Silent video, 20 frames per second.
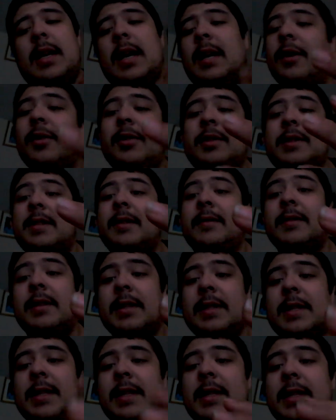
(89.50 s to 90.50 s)
I know he's never
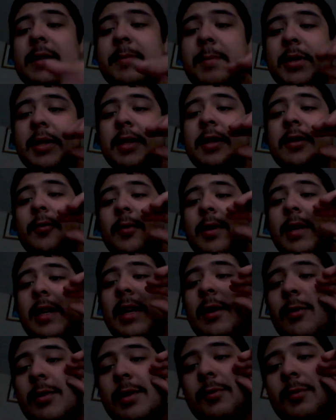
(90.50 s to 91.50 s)
gonna see this, but either
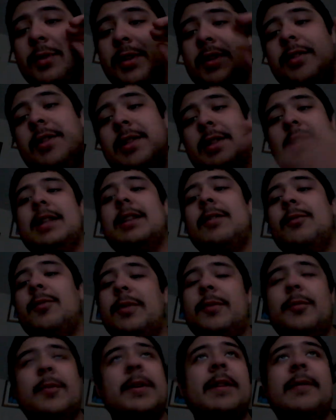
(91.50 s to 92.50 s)
way, I want to wish you good luck
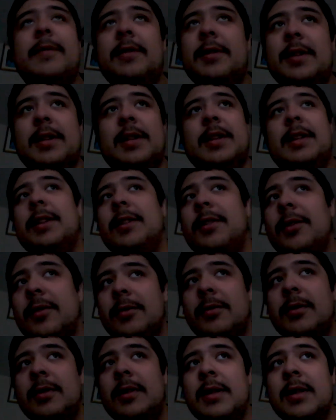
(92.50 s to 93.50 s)
with whatever you're gonna do